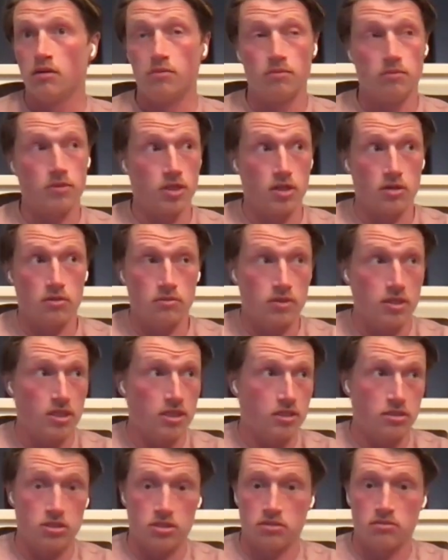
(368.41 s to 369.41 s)
you know
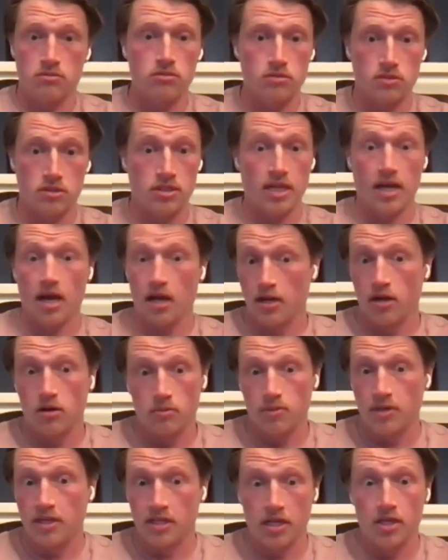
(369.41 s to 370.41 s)
me, just, you
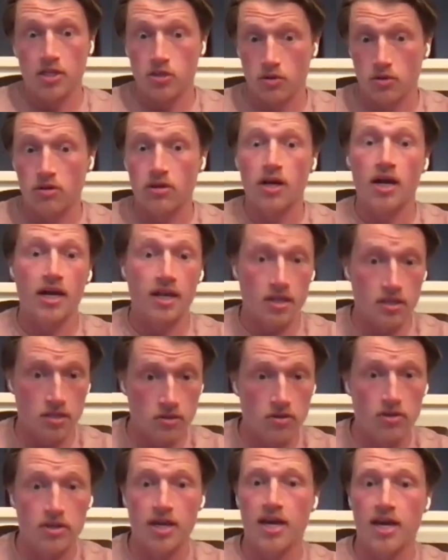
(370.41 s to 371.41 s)
know, being like, "You're all right? Are
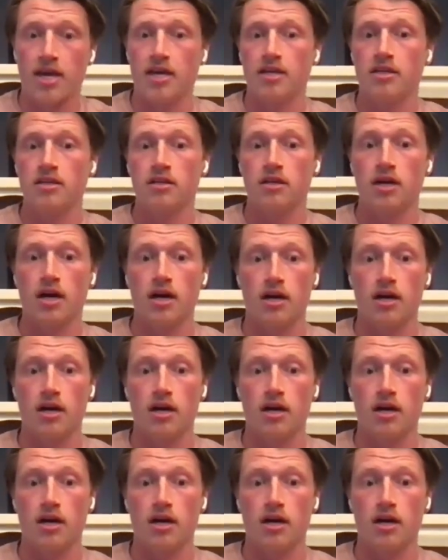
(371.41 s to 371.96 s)
you okay?"